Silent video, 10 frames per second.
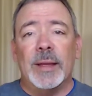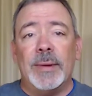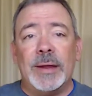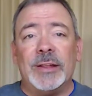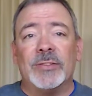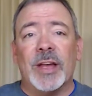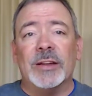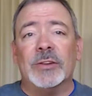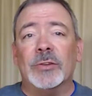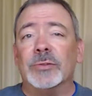They may
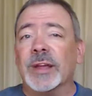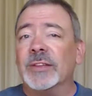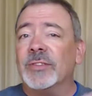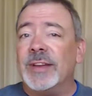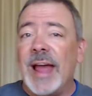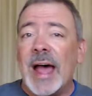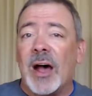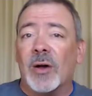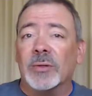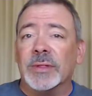decide to do things
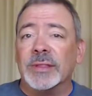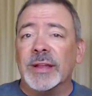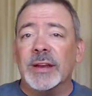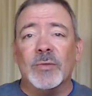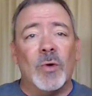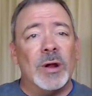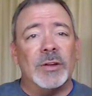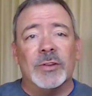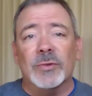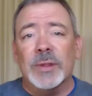now that they didn't want
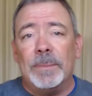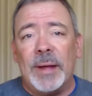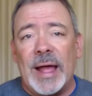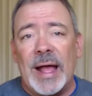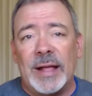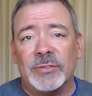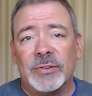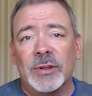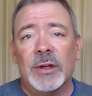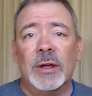to do in the
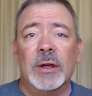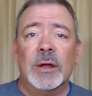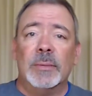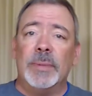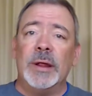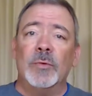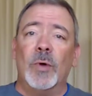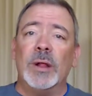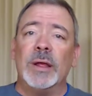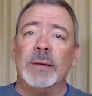past. Being
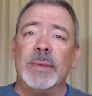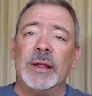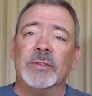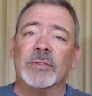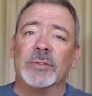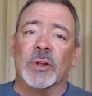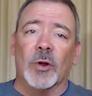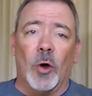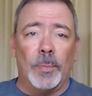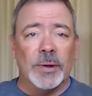willing means
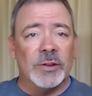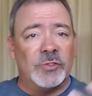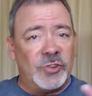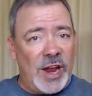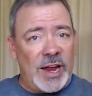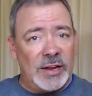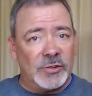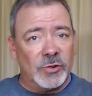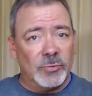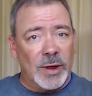they're open to
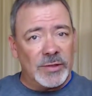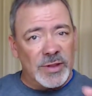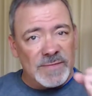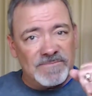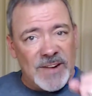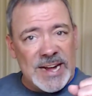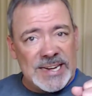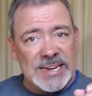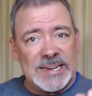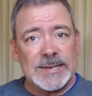change rather than
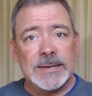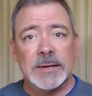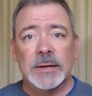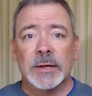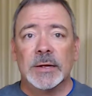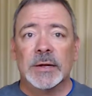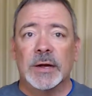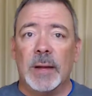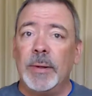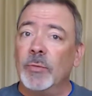fighting it.
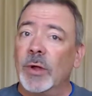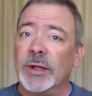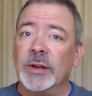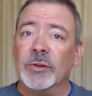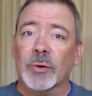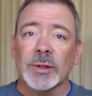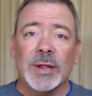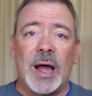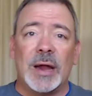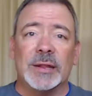I've been willing to do a
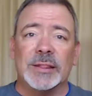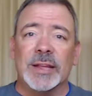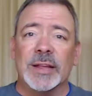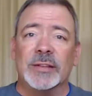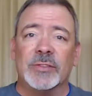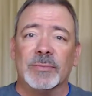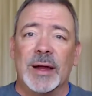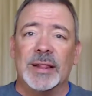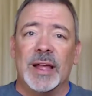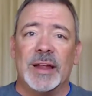lot of things in
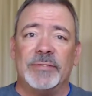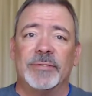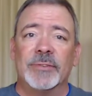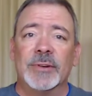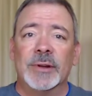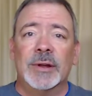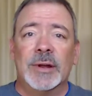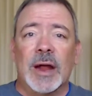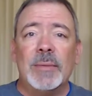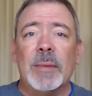my life.
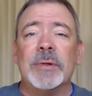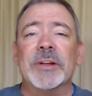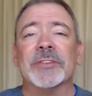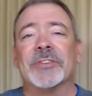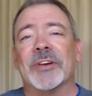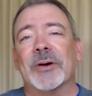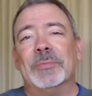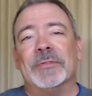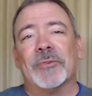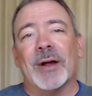I remember years
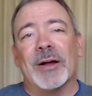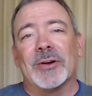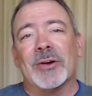ago before